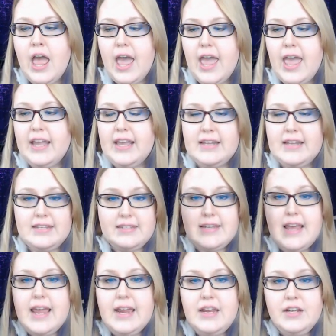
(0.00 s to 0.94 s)
it can
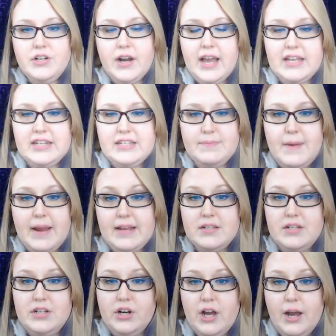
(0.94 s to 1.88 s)
stay in your headspace
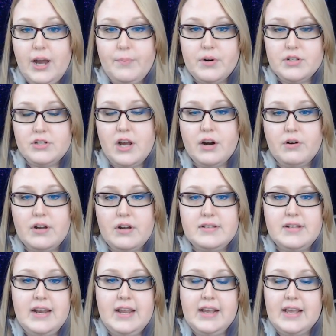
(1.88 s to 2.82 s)
and your upper
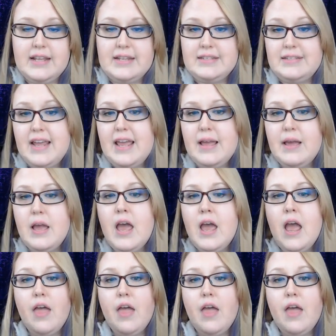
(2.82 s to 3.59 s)
chakras, and it can stay